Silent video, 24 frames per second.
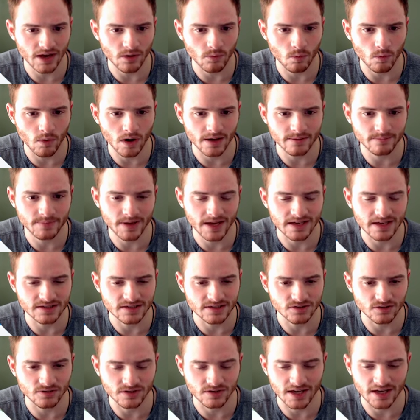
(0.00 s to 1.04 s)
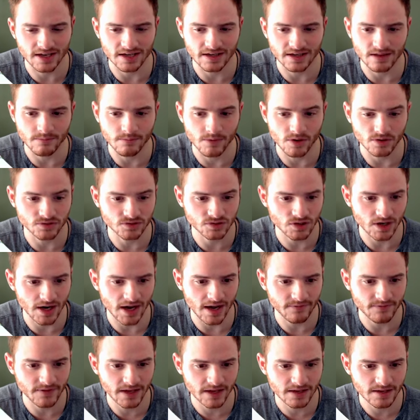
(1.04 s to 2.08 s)
at what pages are getting the most
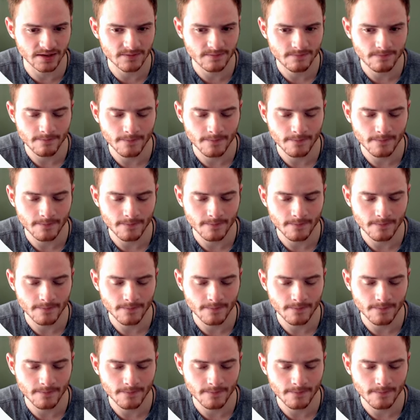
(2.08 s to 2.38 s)
traffic.